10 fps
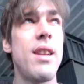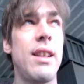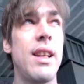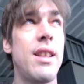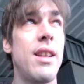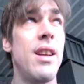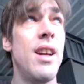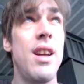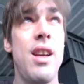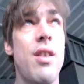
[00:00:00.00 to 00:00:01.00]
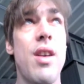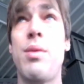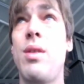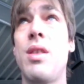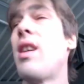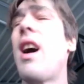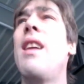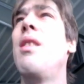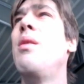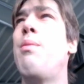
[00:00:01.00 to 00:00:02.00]
to let the ape
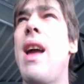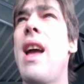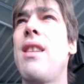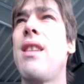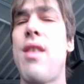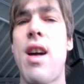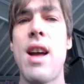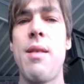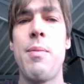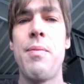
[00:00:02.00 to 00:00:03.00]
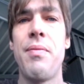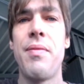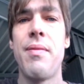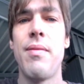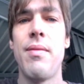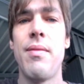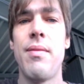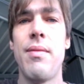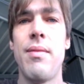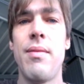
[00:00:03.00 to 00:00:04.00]
decide who's banned or not,
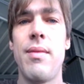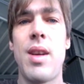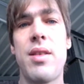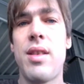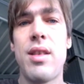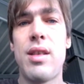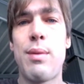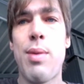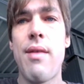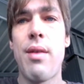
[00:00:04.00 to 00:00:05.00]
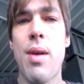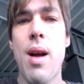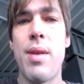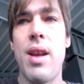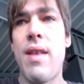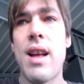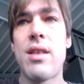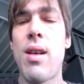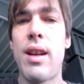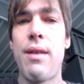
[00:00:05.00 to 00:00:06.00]
because this is his private property, and that's
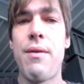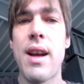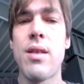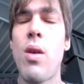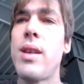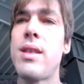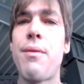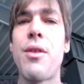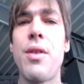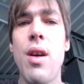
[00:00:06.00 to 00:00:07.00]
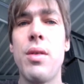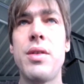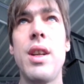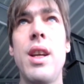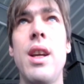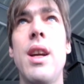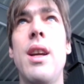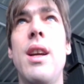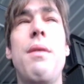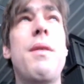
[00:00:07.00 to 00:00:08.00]
all it affects. Oh, except for no. See,
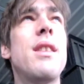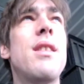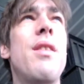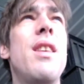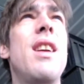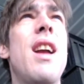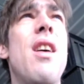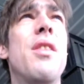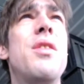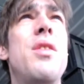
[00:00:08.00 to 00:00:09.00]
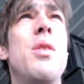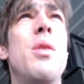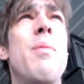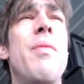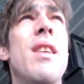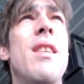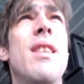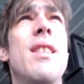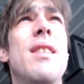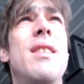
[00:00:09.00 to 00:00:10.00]
it affects everything else too.
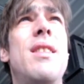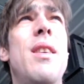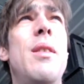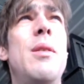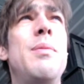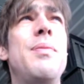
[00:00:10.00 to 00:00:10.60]
So,